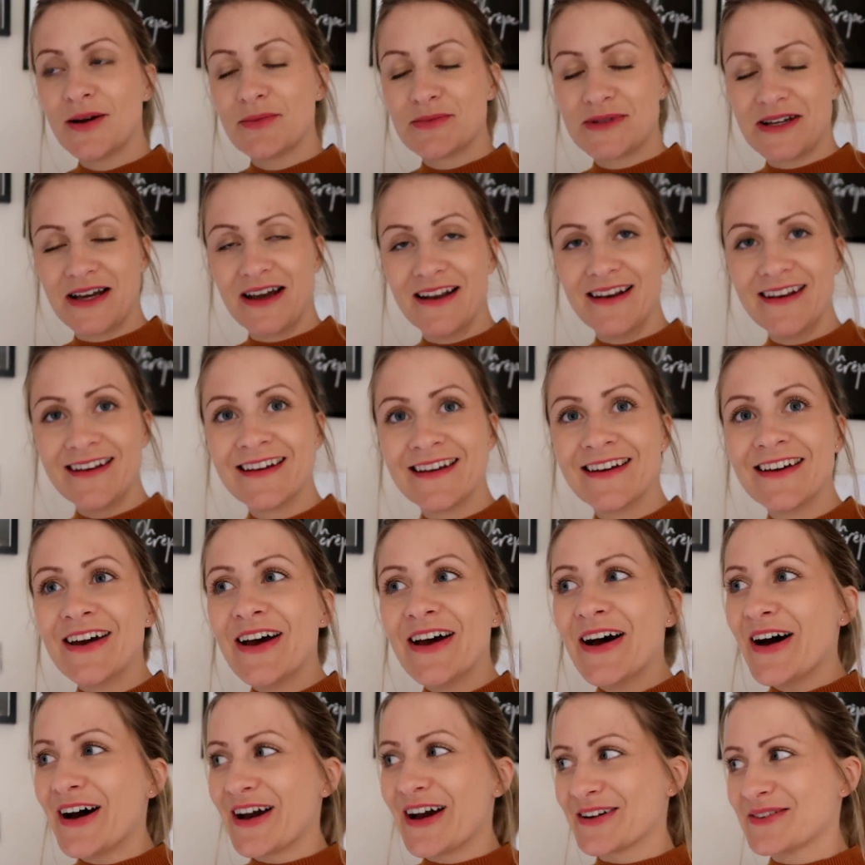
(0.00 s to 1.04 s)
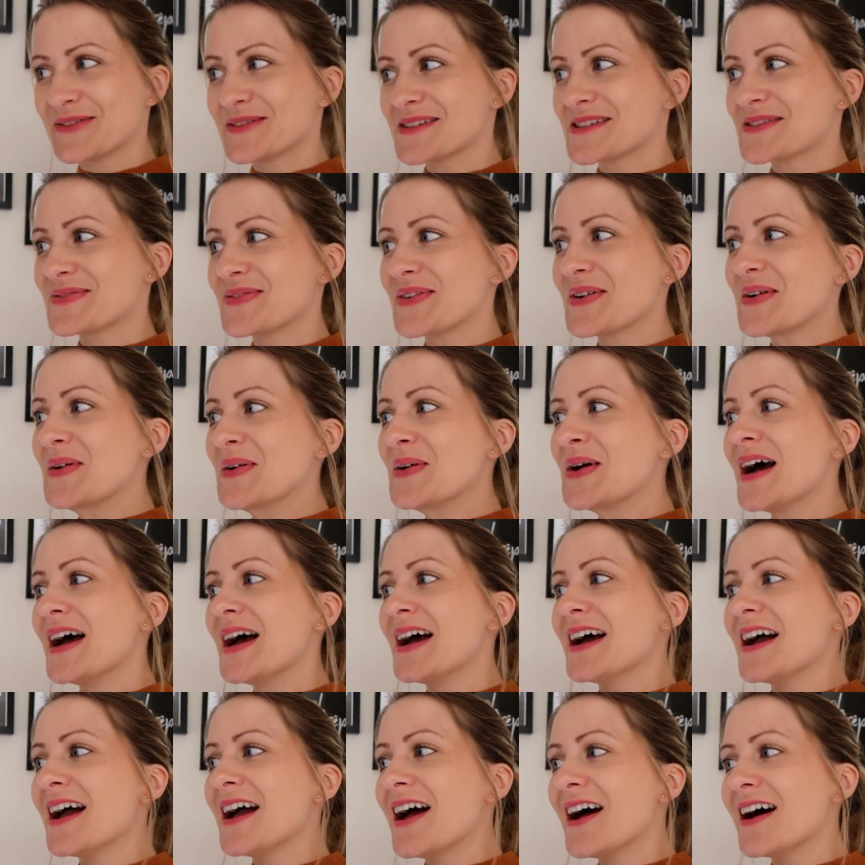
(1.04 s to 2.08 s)
I'm done. I always feel
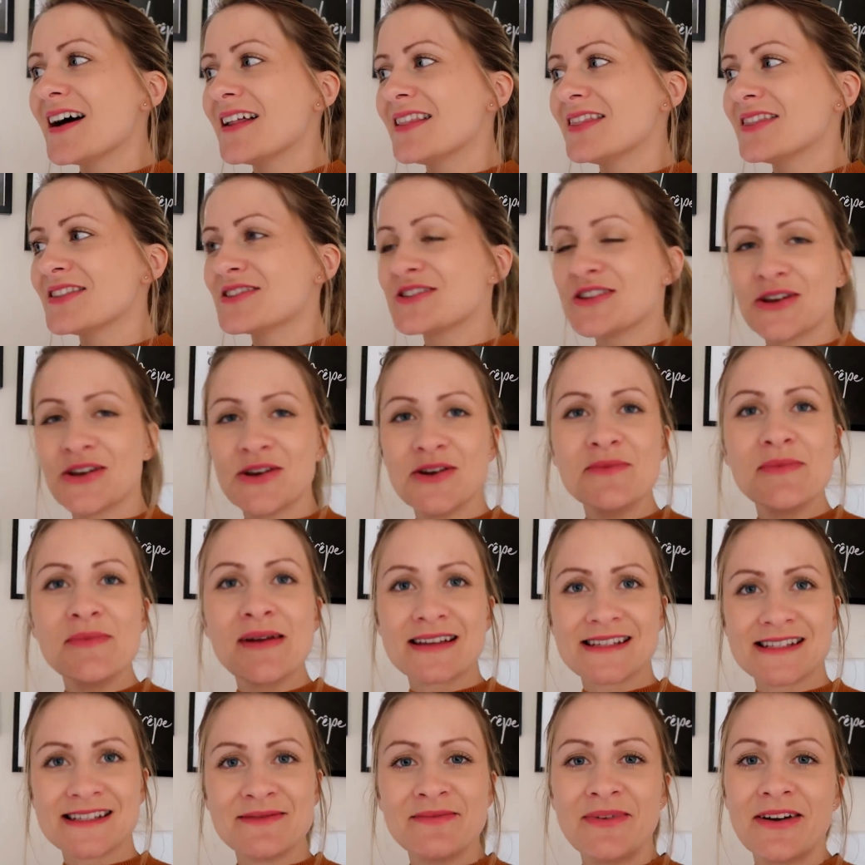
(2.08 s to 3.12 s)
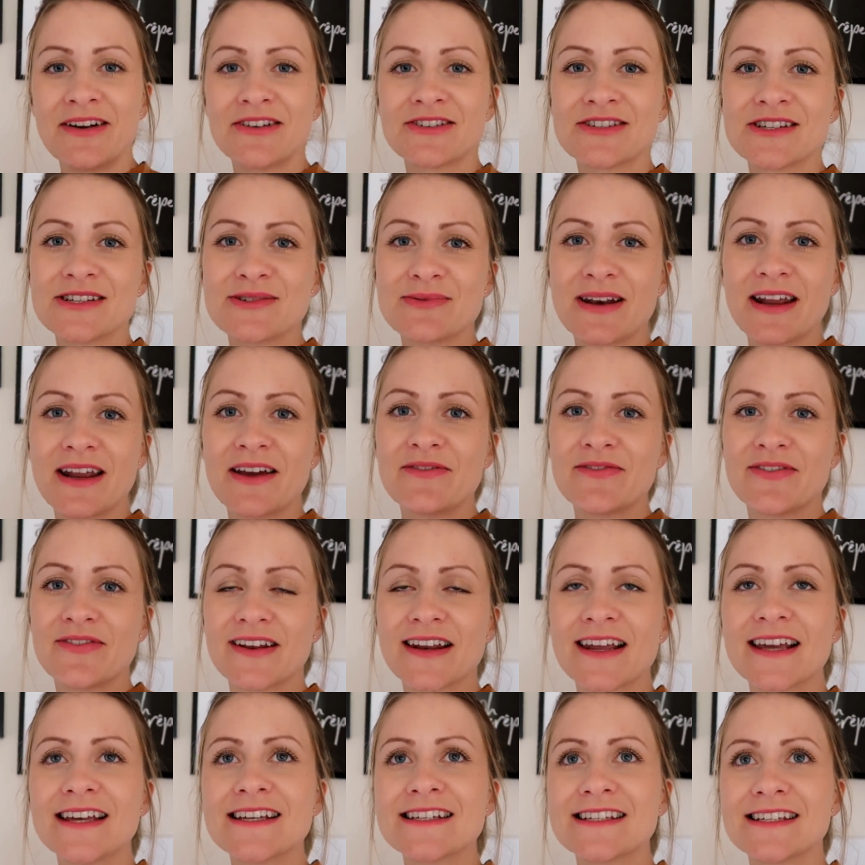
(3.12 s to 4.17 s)
two mixed emotions when I
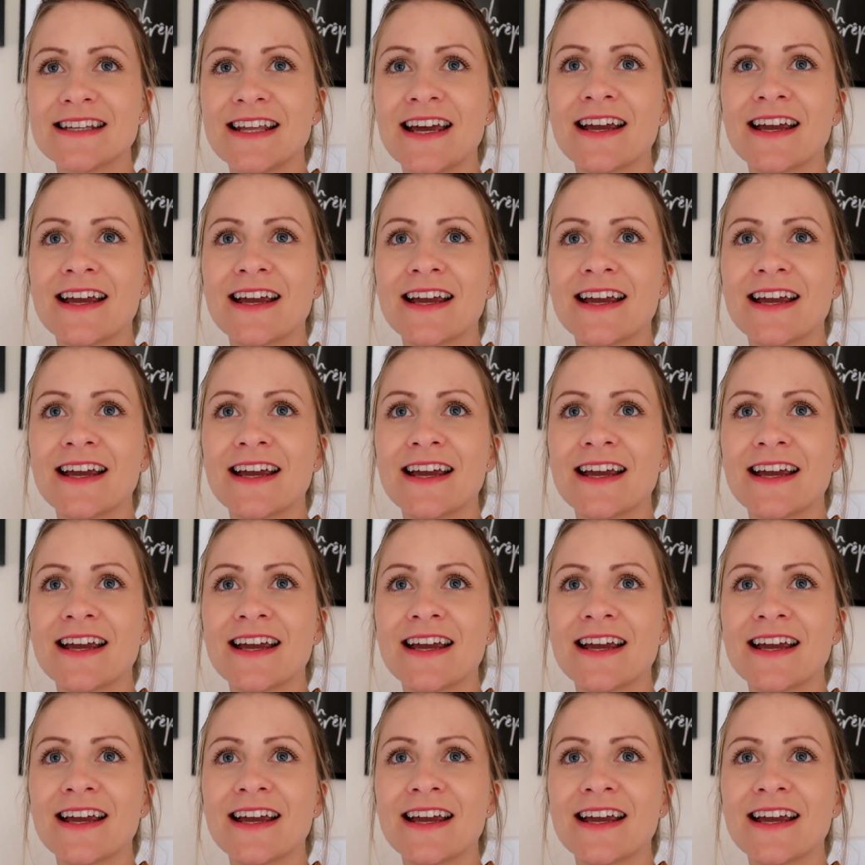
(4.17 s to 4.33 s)
finish.